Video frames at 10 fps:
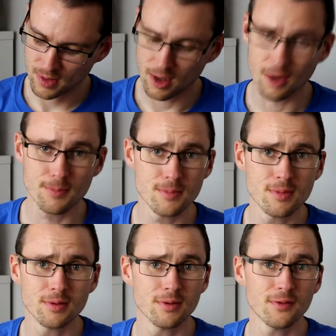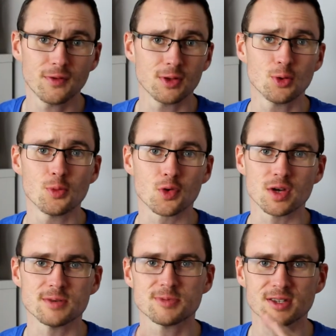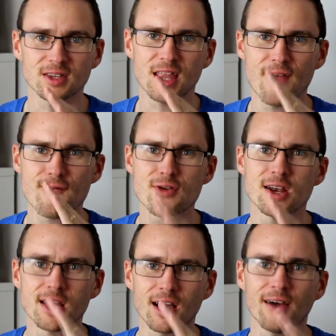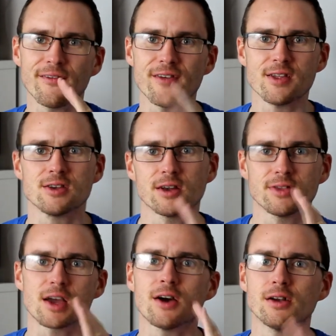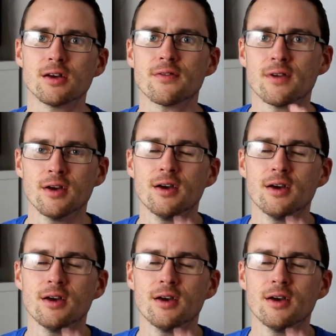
um, for normal crisps, they're really cut thin, you know, they're kind of